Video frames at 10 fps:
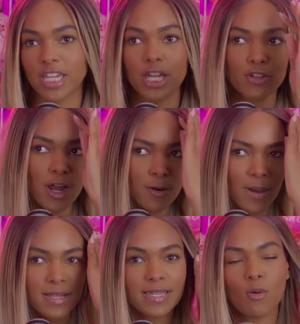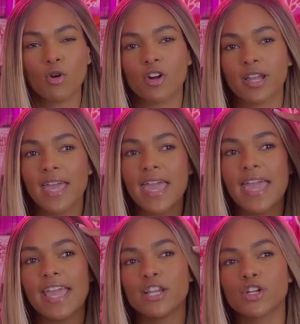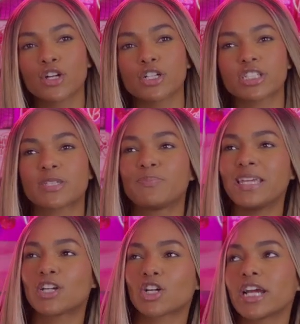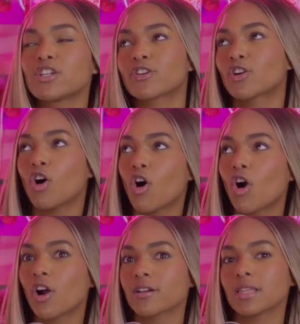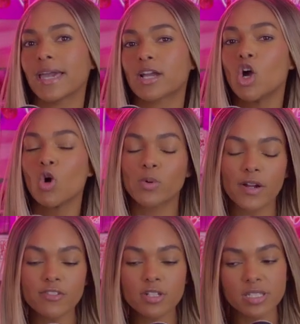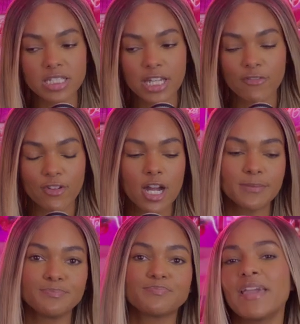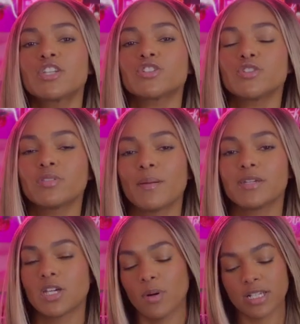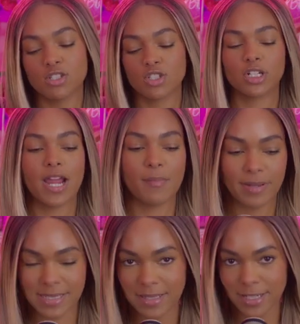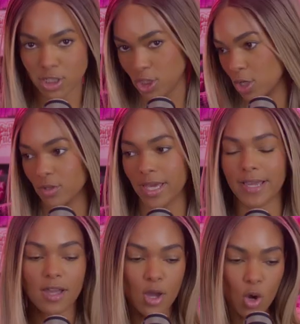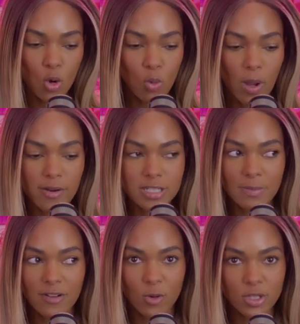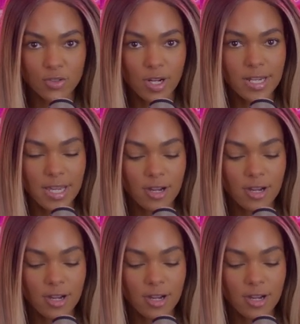like in your AirPods at work, in your speaker, in your car, like wherever you're listening from. Make sure you let me know on Instagram because I like to know like where is my voice right